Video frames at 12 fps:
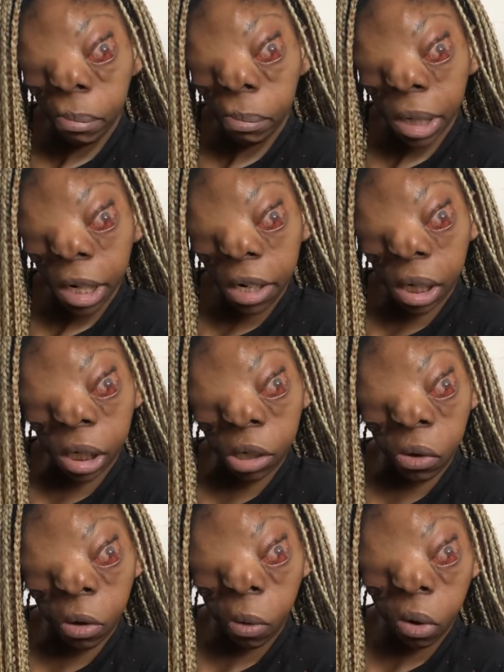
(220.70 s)
parents'
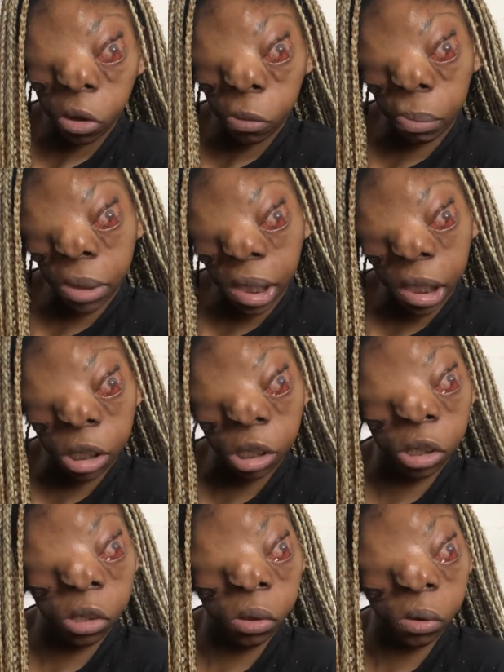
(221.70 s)
responsibility
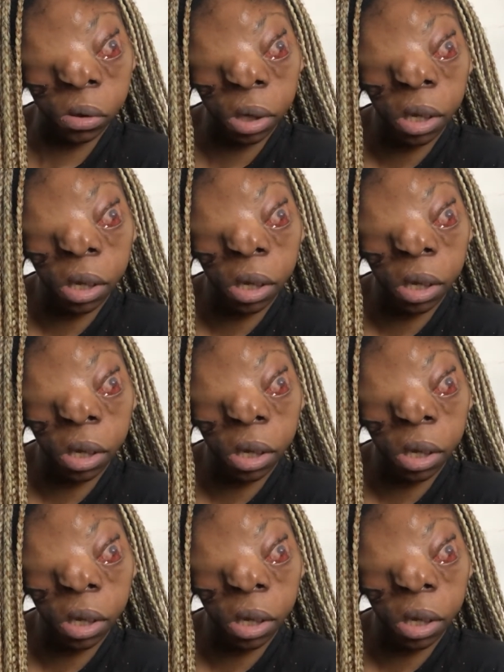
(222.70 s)
to